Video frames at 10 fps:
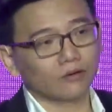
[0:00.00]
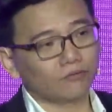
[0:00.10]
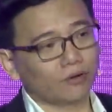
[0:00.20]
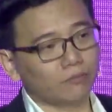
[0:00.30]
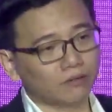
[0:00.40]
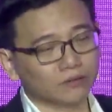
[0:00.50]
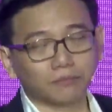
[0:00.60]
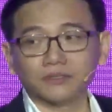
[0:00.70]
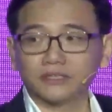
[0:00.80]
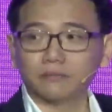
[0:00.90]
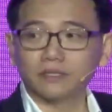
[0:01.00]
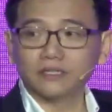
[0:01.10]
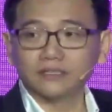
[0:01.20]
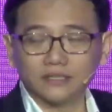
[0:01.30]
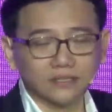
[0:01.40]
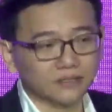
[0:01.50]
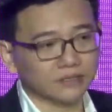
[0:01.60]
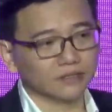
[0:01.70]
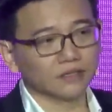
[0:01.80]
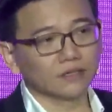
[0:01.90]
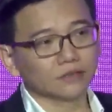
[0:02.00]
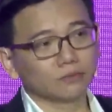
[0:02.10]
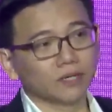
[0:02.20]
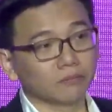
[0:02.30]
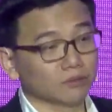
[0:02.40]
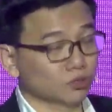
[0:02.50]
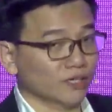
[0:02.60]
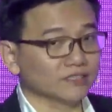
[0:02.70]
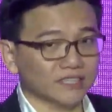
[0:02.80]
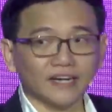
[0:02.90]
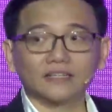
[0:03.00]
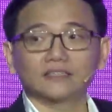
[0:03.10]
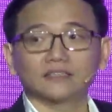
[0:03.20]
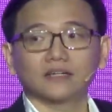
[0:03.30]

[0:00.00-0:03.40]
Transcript: for multiple CBDCs to be able to transact.